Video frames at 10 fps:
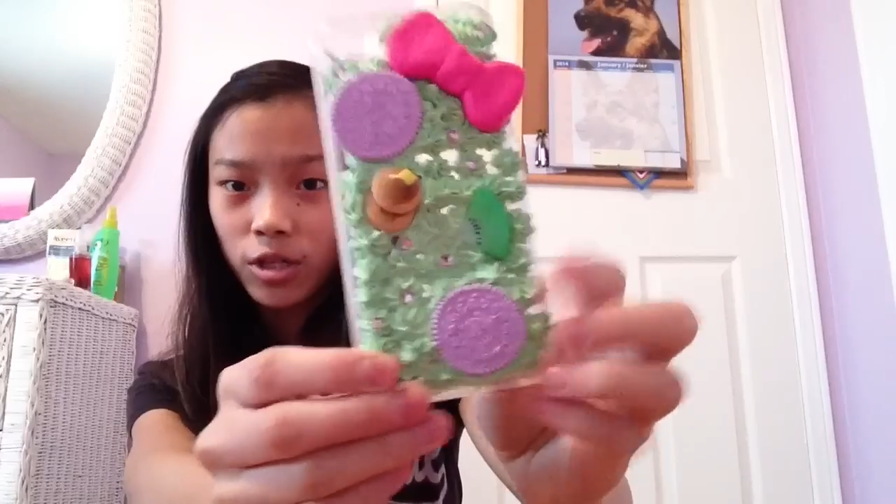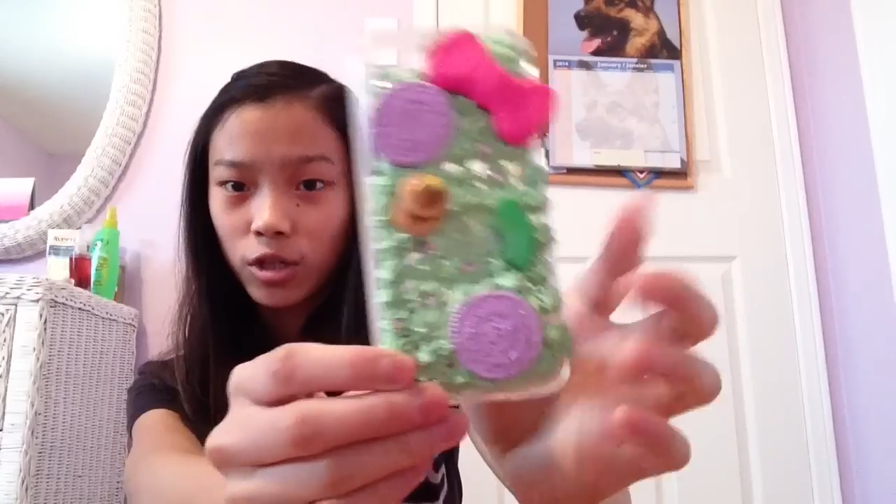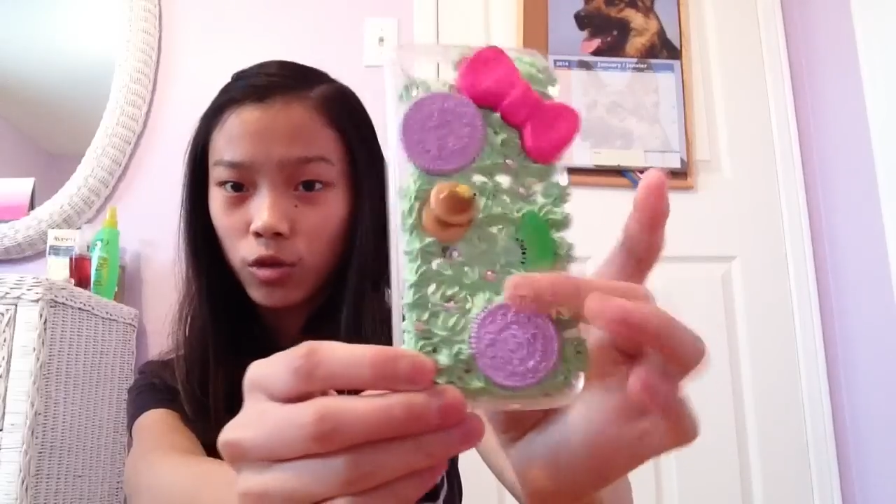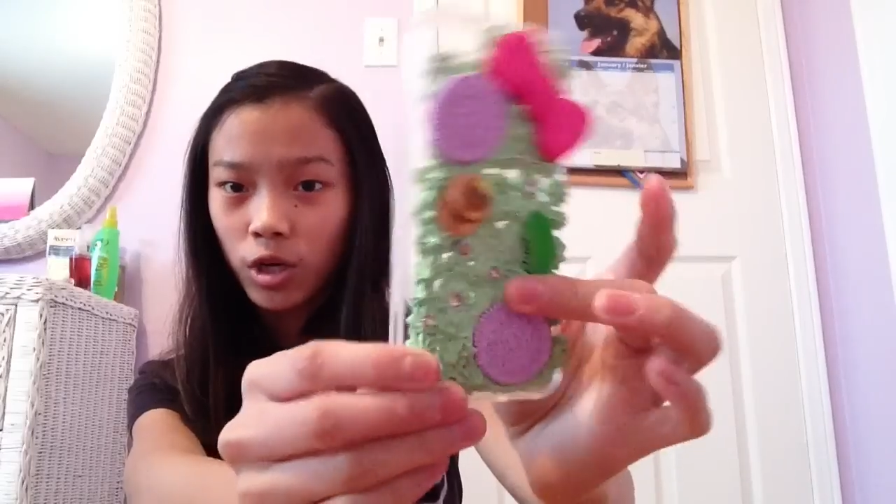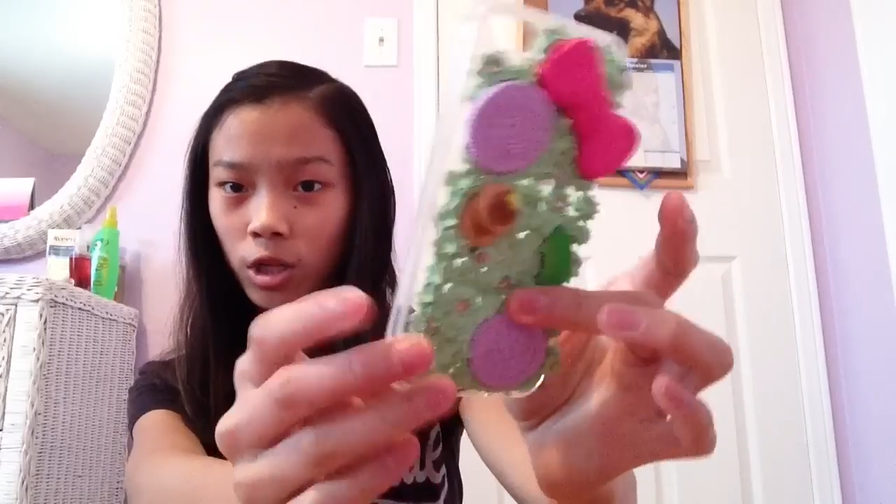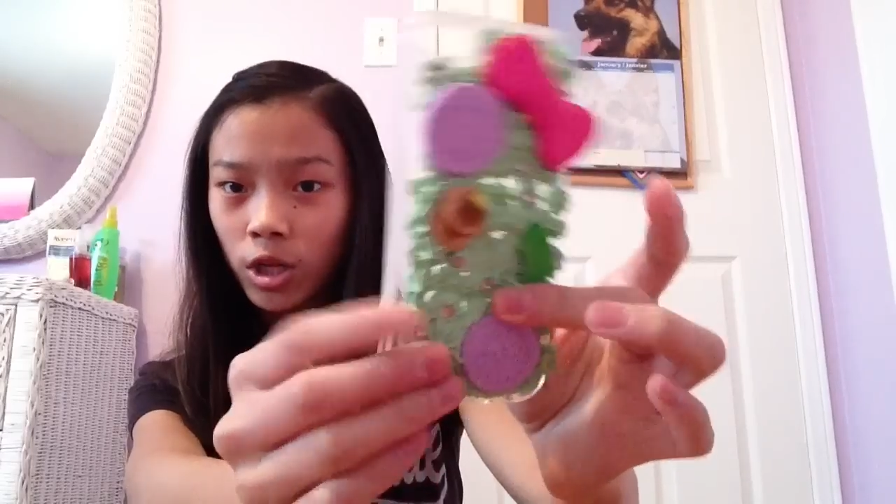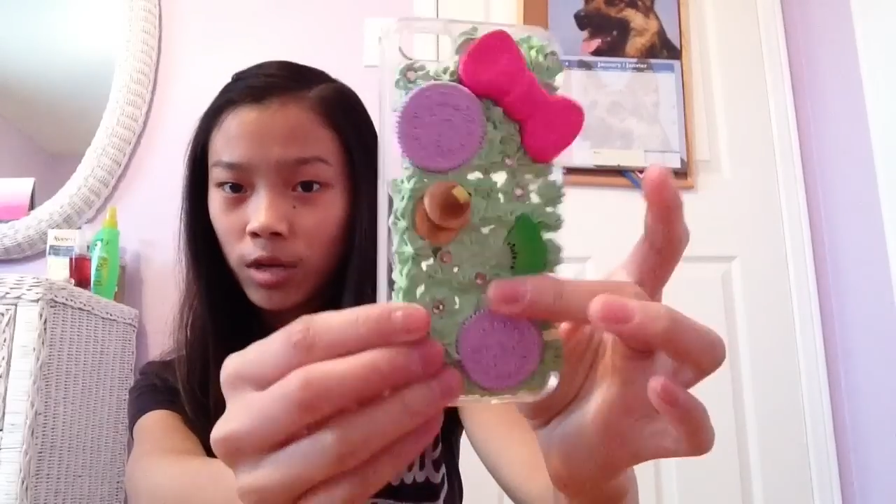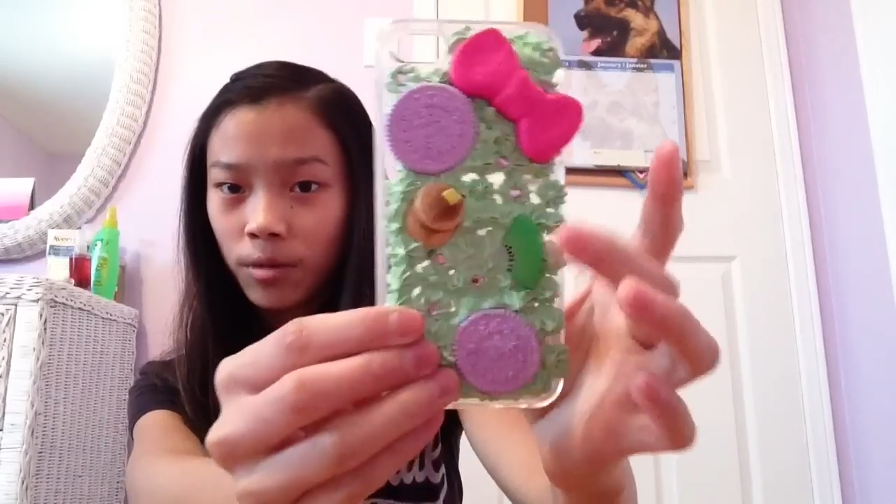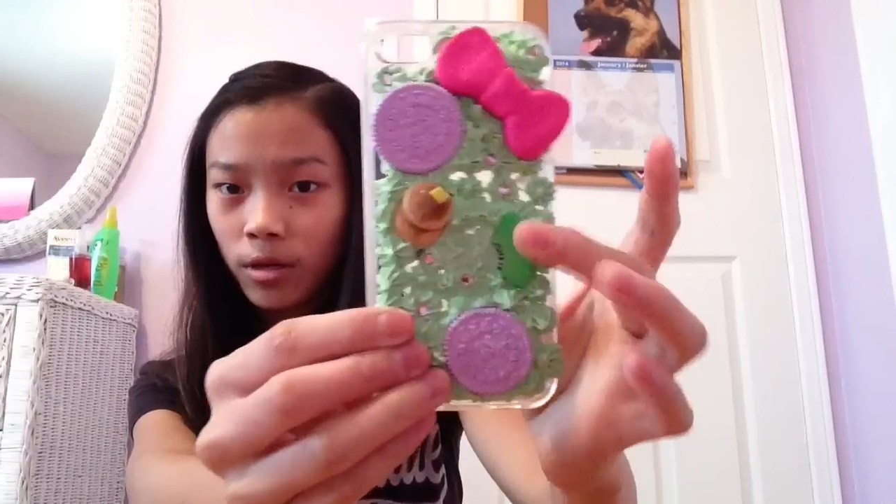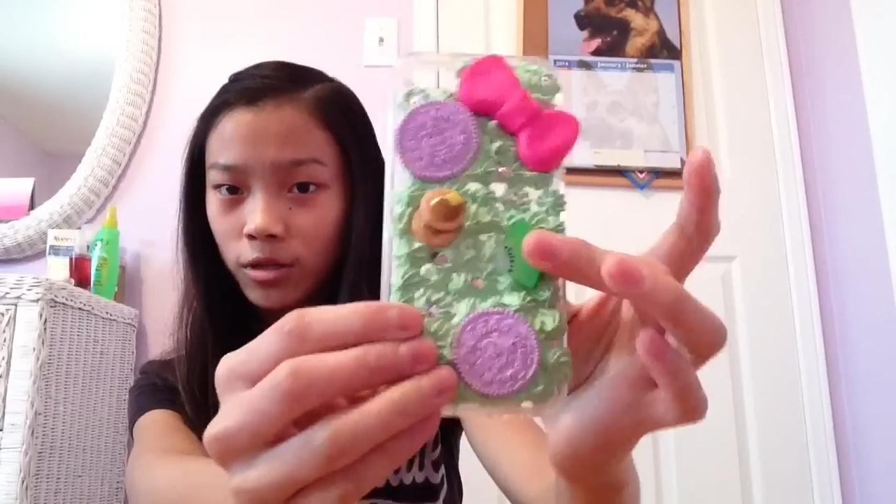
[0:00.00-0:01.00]
tutorial on it
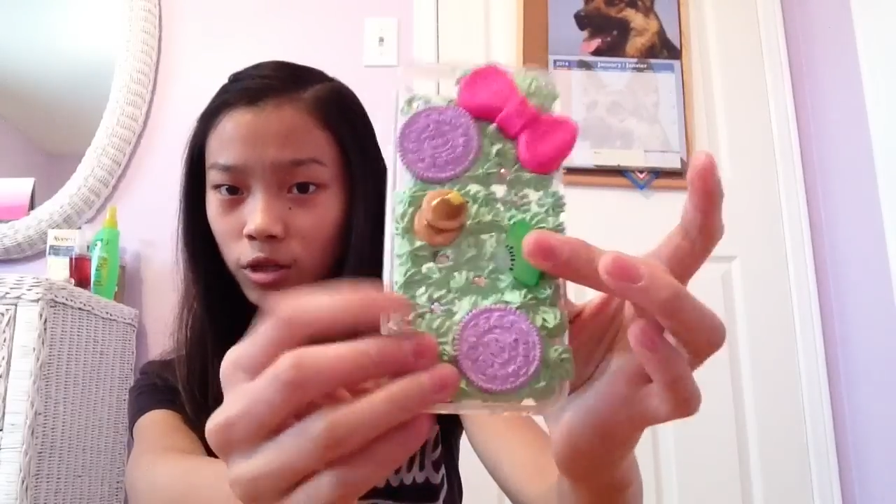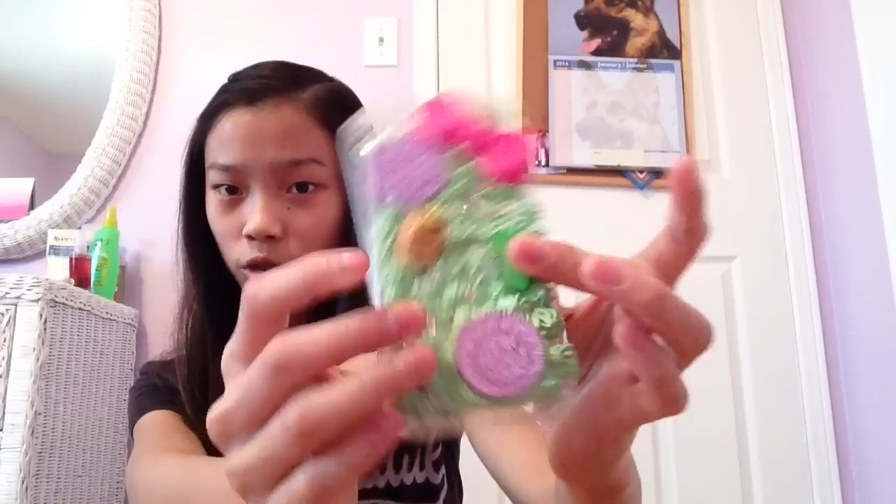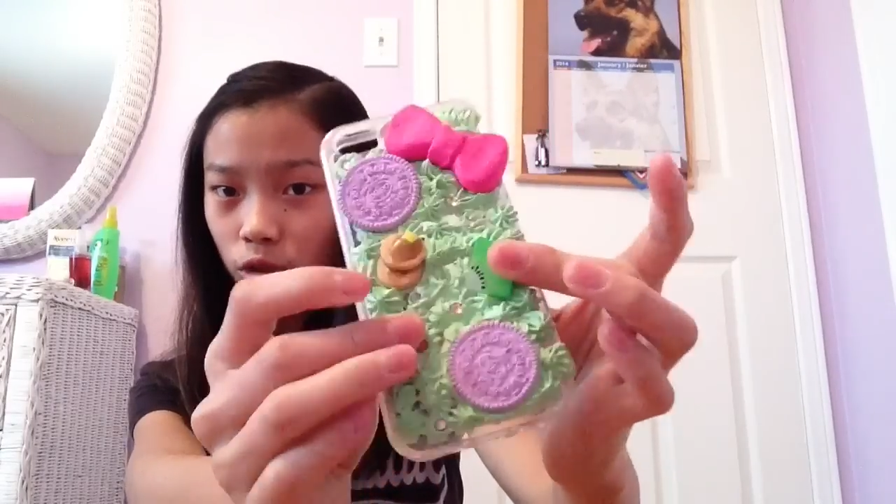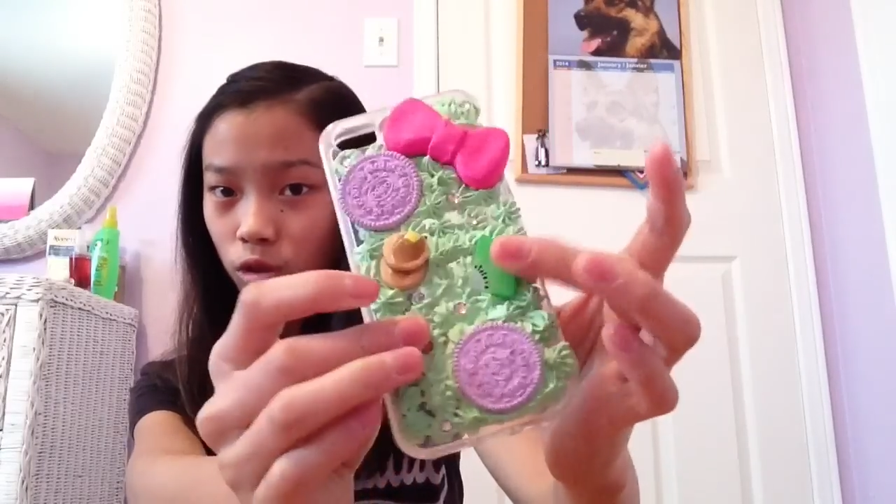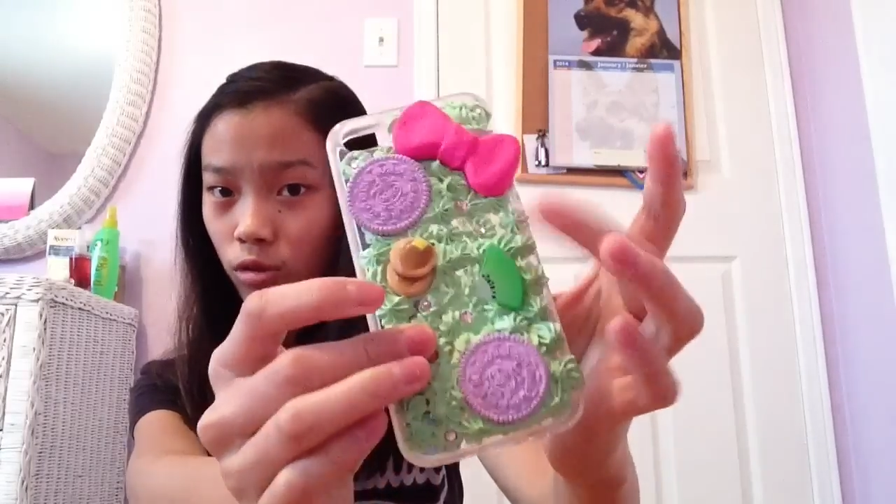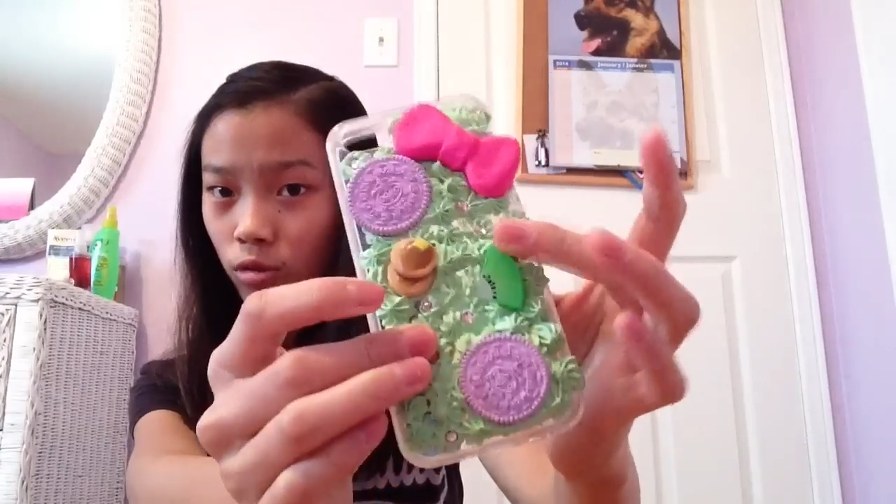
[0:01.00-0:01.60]
because it took so